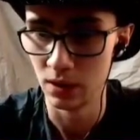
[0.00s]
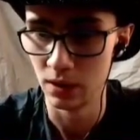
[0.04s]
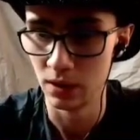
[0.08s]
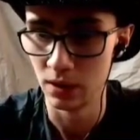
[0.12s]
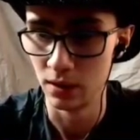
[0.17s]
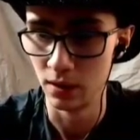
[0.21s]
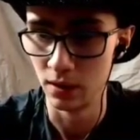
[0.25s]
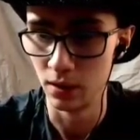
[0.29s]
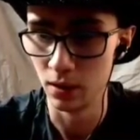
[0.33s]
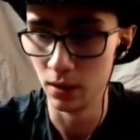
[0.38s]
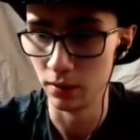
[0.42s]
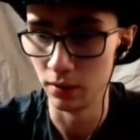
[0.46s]

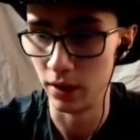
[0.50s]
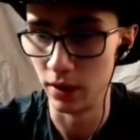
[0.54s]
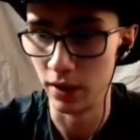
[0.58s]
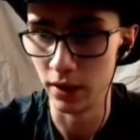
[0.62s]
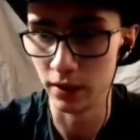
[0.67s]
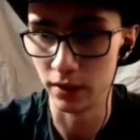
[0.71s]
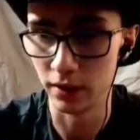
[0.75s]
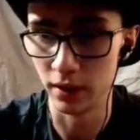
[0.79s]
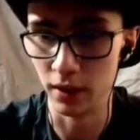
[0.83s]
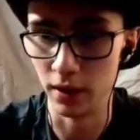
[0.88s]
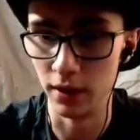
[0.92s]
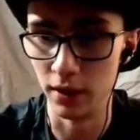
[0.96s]

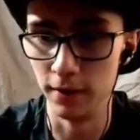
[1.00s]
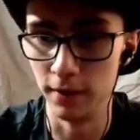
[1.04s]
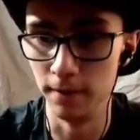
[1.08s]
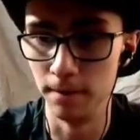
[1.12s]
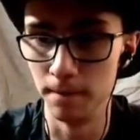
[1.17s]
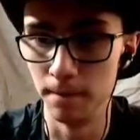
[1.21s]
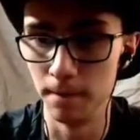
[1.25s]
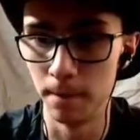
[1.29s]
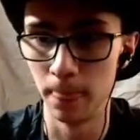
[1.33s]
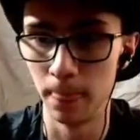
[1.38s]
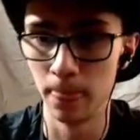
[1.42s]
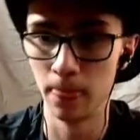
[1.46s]
Alright
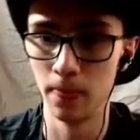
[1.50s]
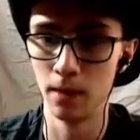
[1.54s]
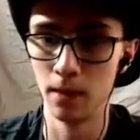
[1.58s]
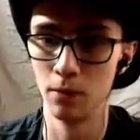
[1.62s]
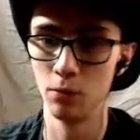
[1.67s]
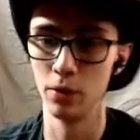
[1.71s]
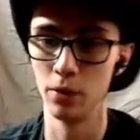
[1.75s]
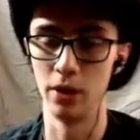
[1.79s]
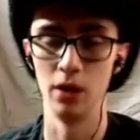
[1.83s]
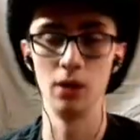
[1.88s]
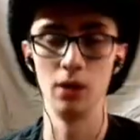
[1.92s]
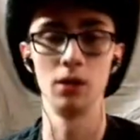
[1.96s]
then.
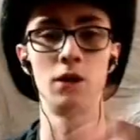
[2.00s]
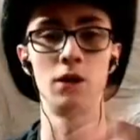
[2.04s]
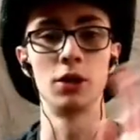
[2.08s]
Well, a